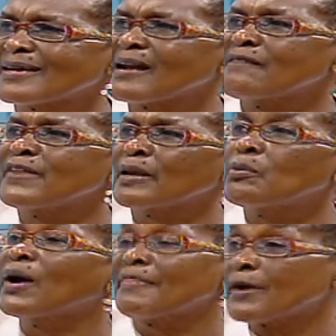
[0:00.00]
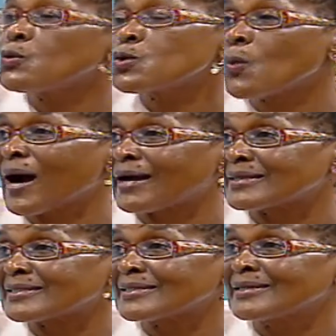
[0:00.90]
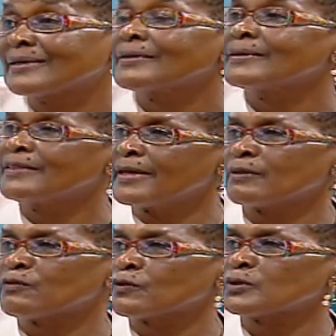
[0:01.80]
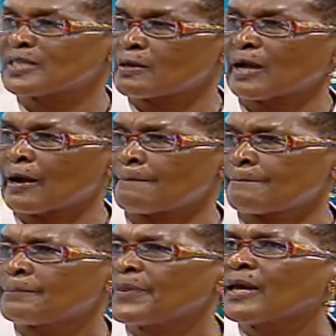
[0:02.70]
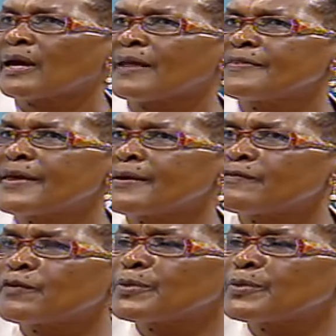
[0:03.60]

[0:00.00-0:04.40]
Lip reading: are available and they're good workers, then of course they'll come. And therefore,